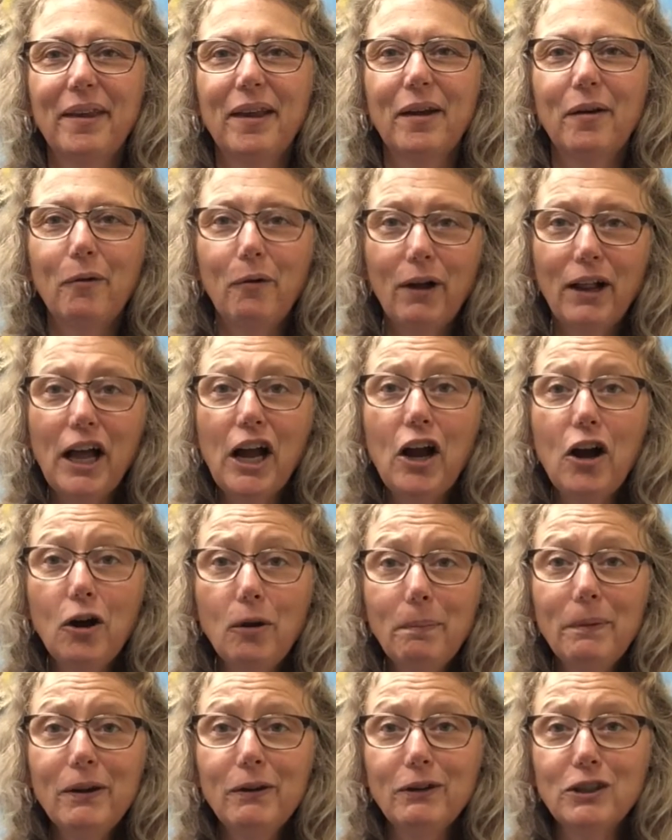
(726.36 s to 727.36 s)
Well, I
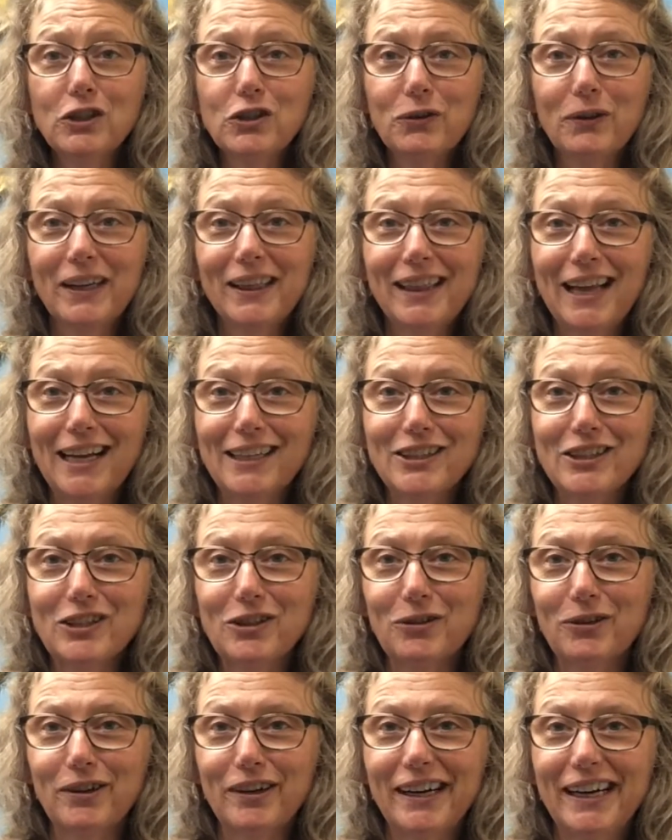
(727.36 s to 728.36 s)
hope you enjoyed that
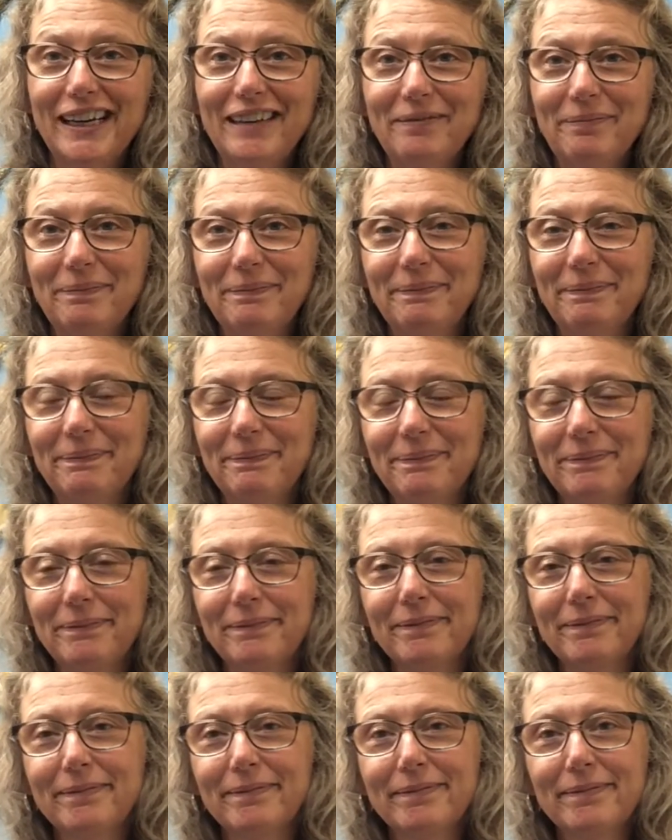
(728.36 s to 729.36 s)
story.
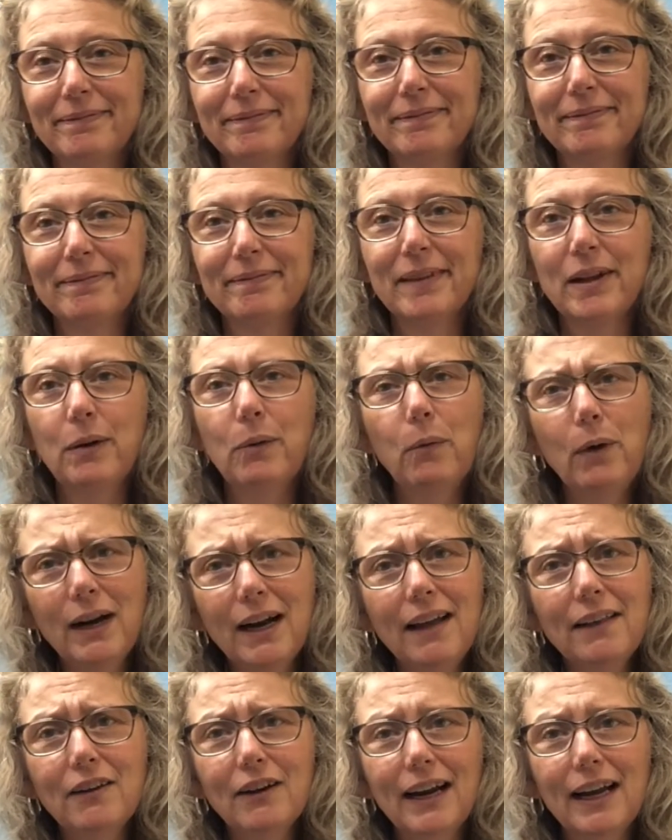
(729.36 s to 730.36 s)
What
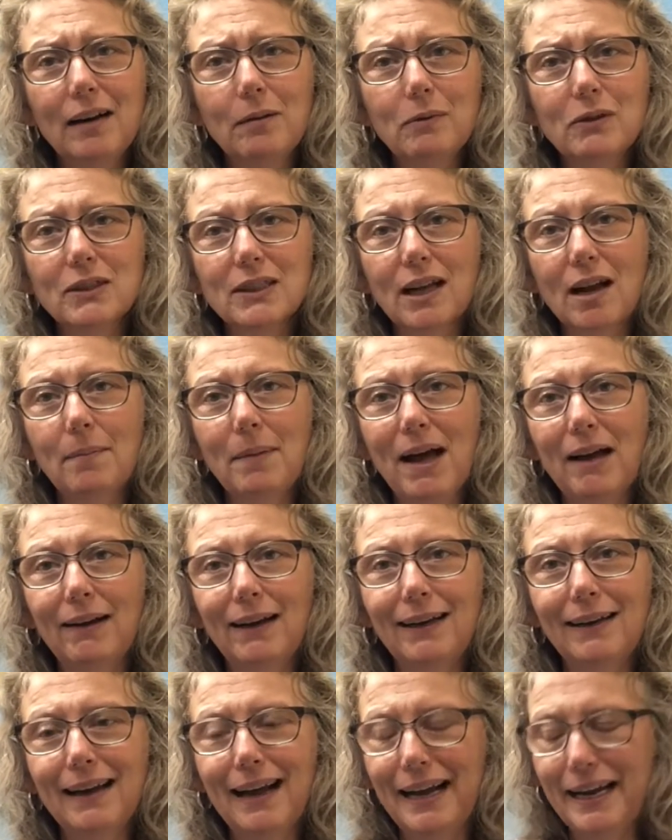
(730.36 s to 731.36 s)
other animals come out
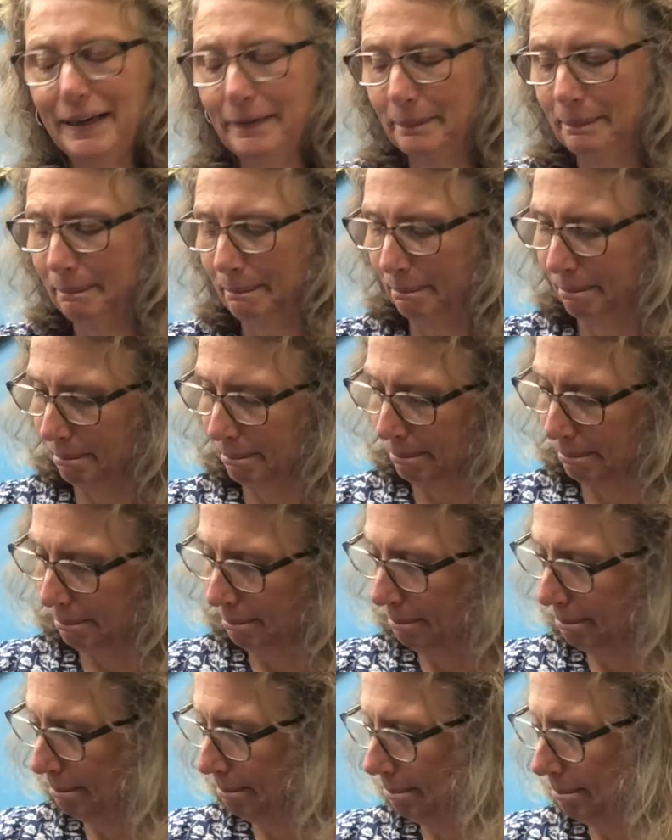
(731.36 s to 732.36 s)
at night?
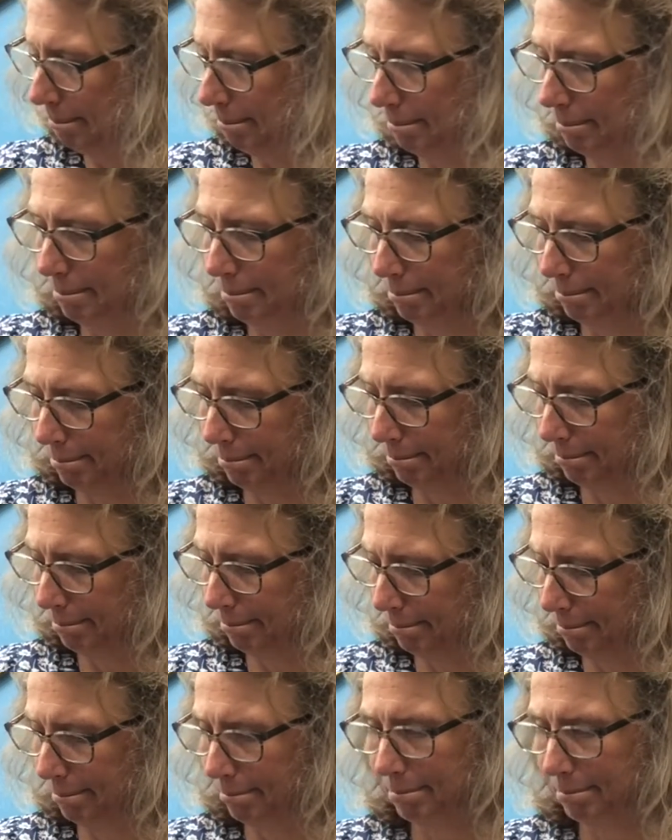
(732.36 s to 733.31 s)
Hmm.